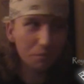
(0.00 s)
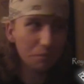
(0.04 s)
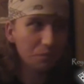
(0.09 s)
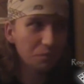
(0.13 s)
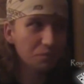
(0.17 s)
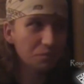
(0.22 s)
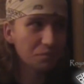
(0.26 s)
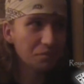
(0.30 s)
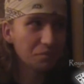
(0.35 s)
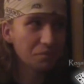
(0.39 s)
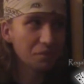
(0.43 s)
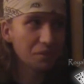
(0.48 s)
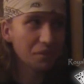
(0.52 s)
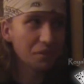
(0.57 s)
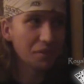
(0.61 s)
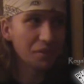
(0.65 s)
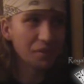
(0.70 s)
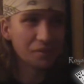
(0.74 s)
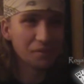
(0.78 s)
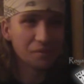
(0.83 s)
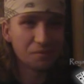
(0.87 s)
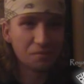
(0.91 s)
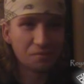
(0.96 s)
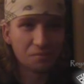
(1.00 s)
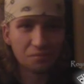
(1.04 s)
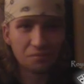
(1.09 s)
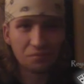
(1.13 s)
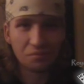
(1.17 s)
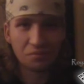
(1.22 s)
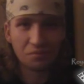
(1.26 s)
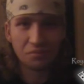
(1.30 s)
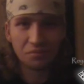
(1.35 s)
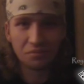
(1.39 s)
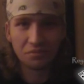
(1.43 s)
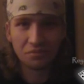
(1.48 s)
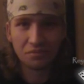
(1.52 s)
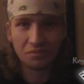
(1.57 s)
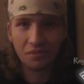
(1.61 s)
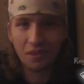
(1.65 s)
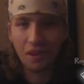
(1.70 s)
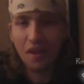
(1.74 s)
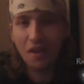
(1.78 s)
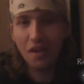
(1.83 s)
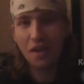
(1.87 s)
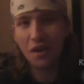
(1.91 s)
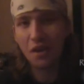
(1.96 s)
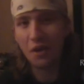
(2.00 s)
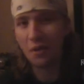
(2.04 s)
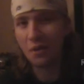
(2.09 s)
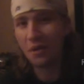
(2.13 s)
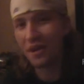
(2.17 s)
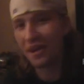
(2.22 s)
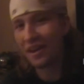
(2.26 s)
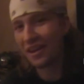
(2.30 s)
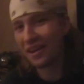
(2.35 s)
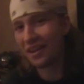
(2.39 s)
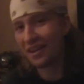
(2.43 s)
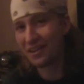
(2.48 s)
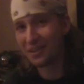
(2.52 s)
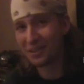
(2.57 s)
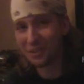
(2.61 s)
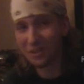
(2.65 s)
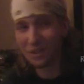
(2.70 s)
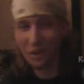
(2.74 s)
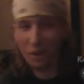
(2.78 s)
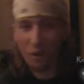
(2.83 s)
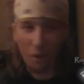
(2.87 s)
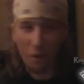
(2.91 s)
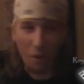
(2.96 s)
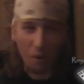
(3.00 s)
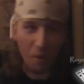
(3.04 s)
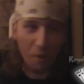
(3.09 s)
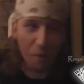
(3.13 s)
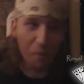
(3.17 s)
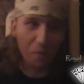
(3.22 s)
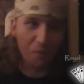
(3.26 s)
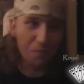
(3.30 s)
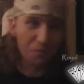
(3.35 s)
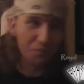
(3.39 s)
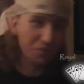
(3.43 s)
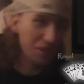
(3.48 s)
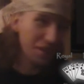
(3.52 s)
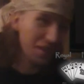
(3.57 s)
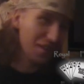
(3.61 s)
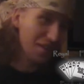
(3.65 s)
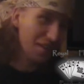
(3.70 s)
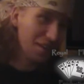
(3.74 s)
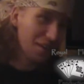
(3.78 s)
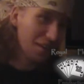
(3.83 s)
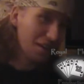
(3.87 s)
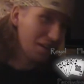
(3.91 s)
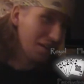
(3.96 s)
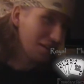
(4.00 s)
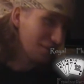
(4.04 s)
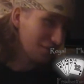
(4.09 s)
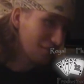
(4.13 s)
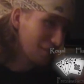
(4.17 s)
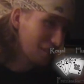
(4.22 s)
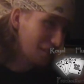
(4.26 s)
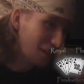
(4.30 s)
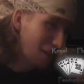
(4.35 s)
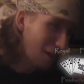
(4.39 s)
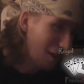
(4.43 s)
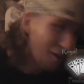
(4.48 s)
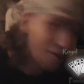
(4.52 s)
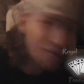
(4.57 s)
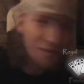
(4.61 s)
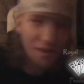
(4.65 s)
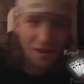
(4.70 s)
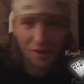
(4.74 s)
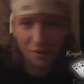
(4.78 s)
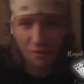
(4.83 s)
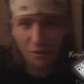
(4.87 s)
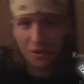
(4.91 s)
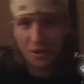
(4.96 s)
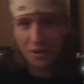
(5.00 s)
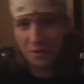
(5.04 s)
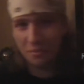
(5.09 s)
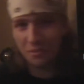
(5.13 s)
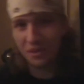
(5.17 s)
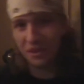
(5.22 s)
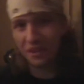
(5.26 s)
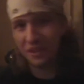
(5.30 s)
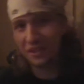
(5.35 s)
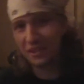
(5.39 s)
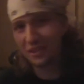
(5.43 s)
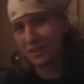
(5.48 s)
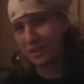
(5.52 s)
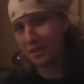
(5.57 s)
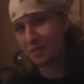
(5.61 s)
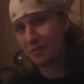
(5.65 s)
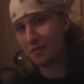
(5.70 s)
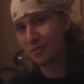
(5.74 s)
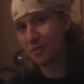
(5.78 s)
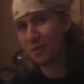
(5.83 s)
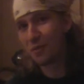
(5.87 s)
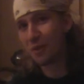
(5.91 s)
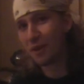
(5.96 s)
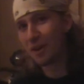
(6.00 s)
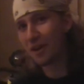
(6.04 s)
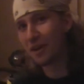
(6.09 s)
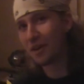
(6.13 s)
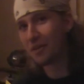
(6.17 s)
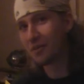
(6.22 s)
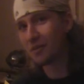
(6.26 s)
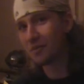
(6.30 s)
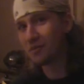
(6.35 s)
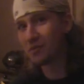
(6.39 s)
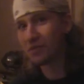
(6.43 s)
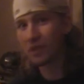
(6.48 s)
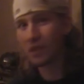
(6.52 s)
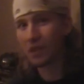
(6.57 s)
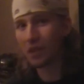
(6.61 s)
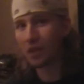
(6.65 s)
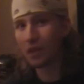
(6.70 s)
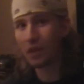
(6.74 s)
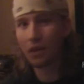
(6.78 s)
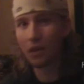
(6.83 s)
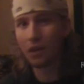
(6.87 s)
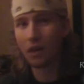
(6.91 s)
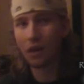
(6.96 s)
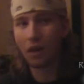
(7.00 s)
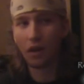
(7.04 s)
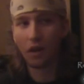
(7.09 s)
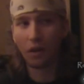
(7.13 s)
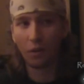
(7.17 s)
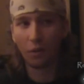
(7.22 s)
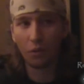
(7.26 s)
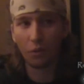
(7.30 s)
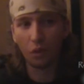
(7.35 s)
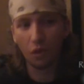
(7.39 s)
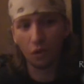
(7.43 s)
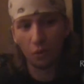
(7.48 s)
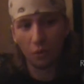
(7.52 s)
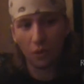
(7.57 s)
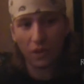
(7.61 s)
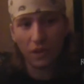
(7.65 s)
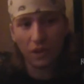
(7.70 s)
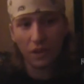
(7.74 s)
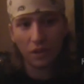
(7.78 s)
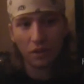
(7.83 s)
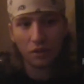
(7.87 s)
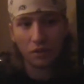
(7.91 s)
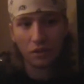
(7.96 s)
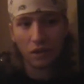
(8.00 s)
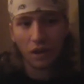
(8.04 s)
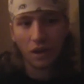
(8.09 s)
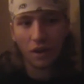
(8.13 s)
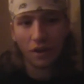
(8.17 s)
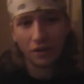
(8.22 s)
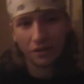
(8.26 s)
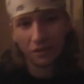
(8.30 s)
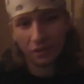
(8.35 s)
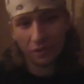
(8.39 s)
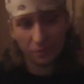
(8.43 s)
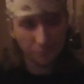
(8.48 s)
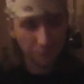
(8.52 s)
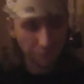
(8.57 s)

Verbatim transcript: You. Oh yeah, so I, I wanted to bring this up for a while. Um, well, we killed off